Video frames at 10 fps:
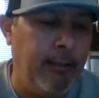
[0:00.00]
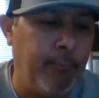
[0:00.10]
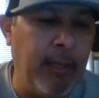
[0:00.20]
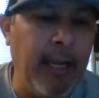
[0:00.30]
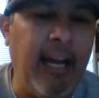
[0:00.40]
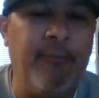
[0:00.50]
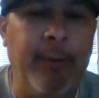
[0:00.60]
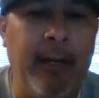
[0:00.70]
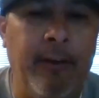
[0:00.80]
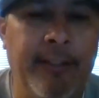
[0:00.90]
playoff
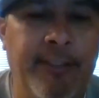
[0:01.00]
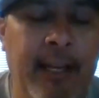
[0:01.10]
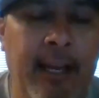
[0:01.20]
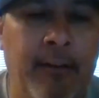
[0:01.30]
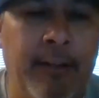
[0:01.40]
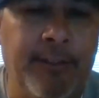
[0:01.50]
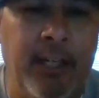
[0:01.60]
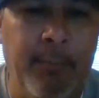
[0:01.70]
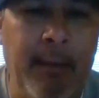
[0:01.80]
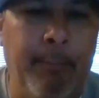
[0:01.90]
pairings now, it's
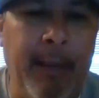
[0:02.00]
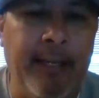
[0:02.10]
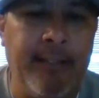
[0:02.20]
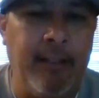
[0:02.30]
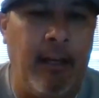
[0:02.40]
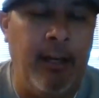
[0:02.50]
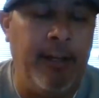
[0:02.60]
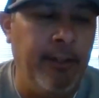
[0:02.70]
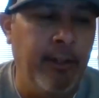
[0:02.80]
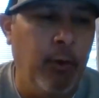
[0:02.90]
going to be based on